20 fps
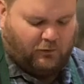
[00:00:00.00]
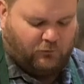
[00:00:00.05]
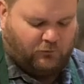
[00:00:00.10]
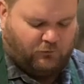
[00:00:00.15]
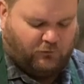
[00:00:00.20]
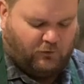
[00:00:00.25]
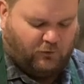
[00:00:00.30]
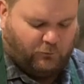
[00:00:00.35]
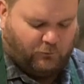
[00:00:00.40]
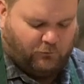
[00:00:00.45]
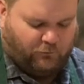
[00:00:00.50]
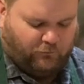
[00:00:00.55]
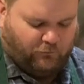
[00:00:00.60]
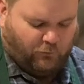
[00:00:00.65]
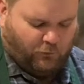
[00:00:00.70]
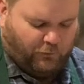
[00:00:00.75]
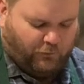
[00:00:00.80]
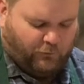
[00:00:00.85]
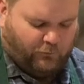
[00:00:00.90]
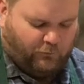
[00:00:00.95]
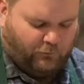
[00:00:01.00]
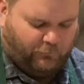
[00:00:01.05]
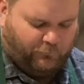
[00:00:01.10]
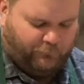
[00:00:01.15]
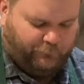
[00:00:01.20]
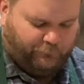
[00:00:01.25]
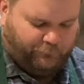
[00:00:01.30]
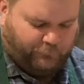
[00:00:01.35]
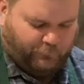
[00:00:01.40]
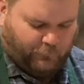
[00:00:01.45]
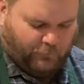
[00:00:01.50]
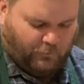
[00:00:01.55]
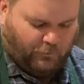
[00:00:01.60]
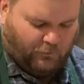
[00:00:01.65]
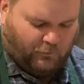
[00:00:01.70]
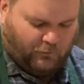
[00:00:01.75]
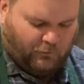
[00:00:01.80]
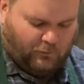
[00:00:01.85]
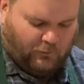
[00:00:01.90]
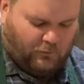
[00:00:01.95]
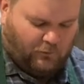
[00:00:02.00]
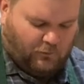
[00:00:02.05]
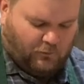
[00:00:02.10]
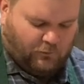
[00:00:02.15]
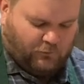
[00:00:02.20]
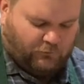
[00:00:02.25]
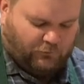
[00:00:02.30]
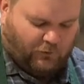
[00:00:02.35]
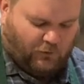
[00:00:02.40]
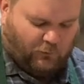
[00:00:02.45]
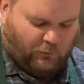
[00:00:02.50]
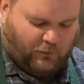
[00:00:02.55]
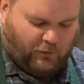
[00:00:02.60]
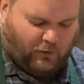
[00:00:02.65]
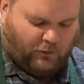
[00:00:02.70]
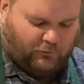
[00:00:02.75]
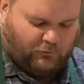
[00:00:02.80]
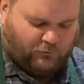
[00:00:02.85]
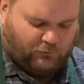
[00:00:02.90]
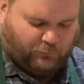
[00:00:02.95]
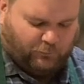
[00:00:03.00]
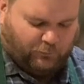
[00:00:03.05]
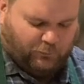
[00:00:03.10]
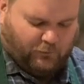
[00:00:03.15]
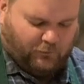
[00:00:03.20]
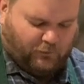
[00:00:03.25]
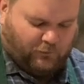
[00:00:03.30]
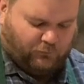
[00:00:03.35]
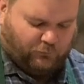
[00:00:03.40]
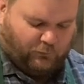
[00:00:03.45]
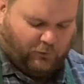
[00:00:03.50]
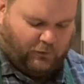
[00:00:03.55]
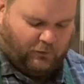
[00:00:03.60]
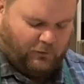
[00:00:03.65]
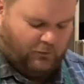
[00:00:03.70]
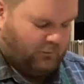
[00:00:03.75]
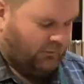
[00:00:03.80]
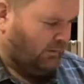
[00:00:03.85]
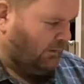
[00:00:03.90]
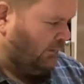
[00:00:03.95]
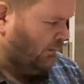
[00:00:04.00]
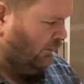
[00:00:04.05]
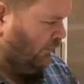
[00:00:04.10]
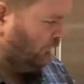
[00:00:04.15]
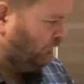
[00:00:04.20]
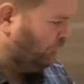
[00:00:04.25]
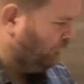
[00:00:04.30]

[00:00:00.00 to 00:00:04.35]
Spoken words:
sheet with foil. So that way I can just put these right on there.